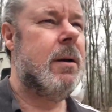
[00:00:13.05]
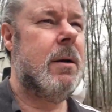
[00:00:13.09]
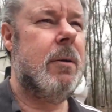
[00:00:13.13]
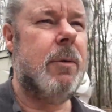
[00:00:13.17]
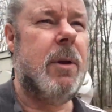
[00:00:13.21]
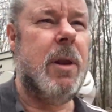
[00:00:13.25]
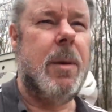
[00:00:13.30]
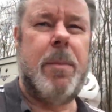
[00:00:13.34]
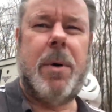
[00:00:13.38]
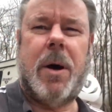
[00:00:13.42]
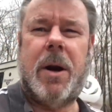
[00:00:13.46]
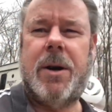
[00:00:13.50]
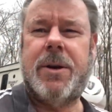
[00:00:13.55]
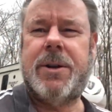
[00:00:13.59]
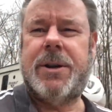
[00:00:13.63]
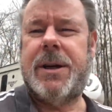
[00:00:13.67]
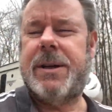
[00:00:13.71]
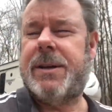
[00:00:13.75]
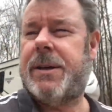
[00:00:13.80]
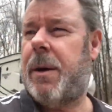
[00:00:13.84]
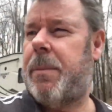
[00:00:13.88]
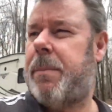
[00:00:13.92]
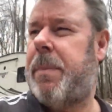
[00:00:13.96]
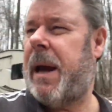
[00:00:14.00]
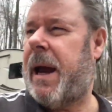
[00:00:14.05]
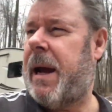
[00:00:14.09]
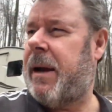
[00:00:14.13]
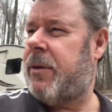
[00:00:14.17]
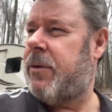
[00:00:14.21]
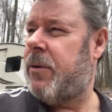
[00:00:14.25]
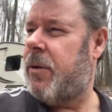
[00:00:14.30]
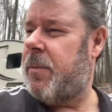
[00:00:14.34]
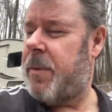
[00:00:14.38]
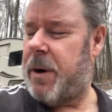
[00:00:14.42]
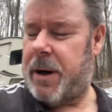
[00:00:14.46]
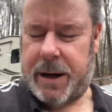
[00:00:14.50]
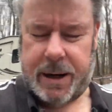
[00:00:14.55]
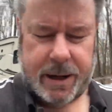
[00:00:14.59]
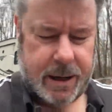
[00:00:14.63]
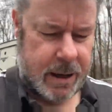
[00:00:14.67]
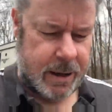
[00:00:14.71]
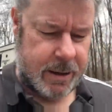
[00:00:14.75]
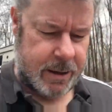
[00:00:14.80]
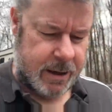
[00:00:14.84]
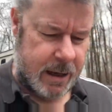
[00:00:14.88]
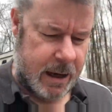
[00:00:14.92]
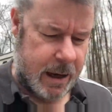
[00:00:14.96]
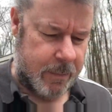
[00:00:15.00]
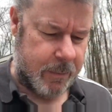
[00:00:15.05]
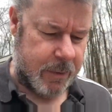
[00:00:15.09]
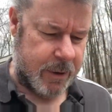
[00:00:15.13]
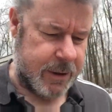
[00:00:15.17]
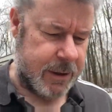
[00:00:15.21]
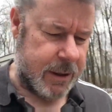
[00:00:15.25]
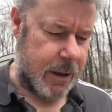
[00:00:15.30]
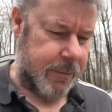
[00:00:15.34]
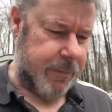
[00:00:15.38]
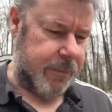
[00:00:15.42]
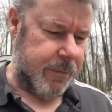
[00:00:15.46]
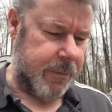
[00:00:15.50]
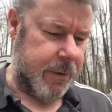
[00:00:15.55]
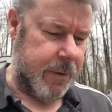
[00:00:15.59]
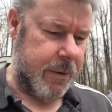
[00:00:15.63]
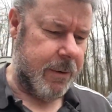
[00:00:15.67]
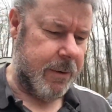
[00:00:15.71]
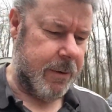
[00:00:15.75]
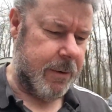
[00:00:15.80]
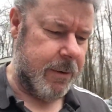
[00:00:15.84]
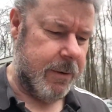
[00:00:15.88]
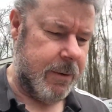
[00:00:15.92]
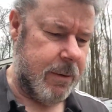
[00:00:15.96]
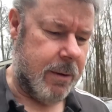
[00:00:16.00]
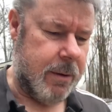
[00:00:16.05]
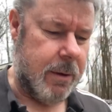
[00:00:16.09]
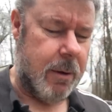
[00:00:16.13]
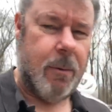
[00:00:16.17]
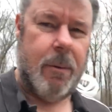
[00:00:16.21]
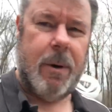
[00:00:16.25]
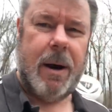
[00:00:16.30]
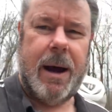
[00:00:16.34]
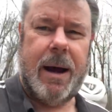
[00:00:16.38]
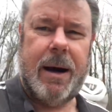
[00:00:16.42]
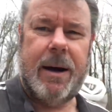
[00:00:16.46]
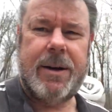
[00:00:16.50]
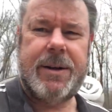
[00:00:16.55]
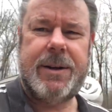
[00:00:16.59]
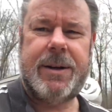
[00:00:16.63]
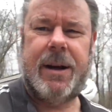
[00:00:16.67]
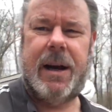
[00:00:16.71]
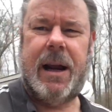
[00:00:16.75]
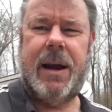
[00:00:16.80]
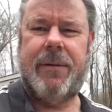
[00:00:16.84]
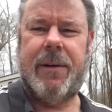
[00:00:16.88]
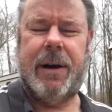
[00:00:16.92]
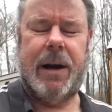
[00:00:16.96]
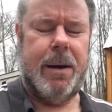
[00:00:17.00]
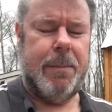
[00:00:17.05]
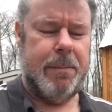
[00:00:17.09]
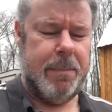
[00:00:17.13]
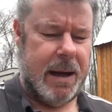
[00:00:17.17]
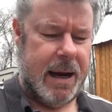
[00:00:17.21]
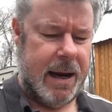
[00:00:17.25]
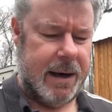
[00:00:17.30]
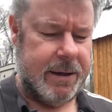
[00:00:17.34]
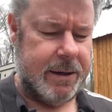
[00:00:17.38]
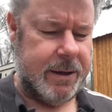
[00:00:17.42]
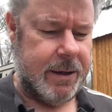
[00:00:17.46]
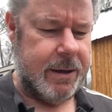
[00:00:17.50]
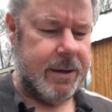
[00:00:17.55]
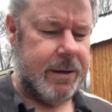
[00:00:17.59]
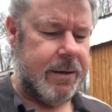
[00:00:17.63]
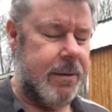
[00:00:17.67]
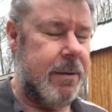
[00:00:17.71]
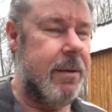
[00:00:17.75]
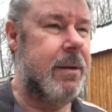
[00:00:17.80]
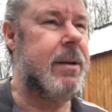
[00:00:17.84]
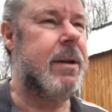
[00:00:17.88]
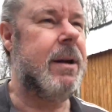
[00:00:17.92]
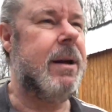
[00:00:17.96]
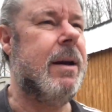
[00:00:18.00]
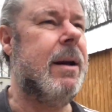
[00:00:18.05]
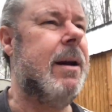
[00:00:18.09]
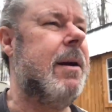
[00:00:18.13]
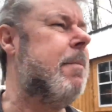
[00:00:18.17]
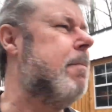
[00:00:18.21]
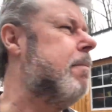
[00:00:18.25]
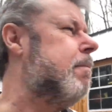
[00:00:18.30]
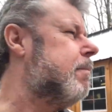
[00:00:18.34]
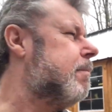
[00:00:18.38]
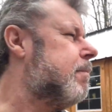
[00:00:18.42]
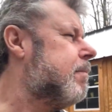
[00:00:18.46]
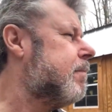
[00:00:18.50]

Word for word: With apologies, I packed all my uh, camera stuff away and I still haven't unpacked it. Um,